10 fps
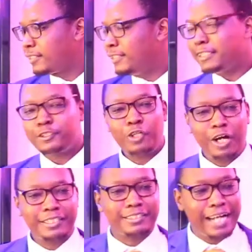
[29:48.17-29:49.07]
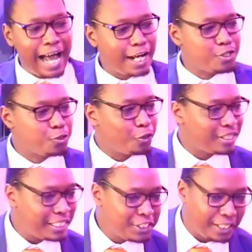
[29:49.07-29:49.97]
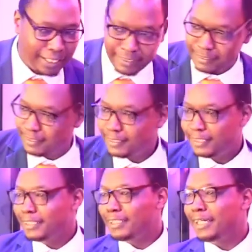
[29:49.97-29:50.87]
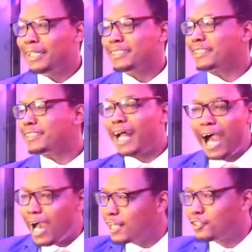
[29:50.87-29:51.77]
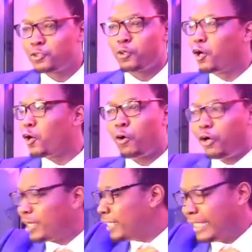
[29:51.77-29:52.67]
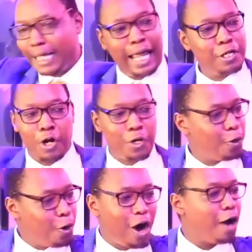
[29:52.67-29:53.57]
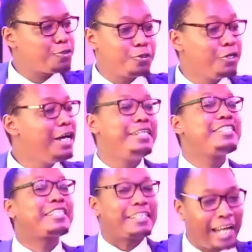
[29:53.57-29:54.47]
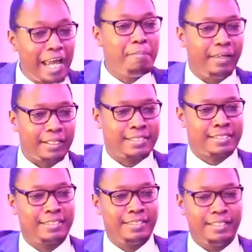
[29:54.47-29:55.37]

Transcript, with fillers: This is not rags to riches. It is rags to glory. I don't know how to describe it.